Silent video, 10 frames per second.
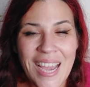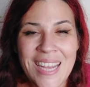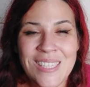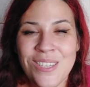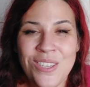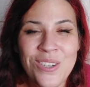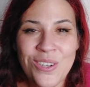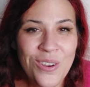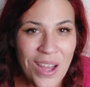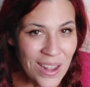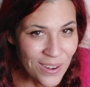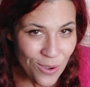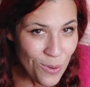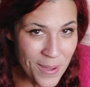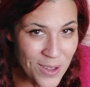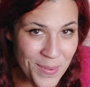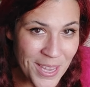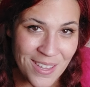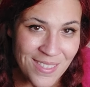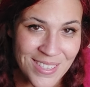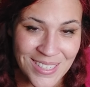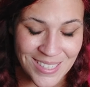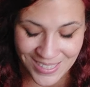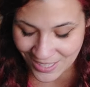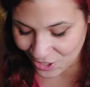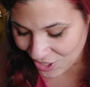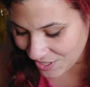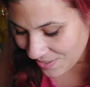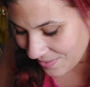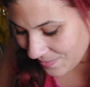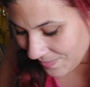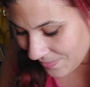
and so you don't know how to go about making this decision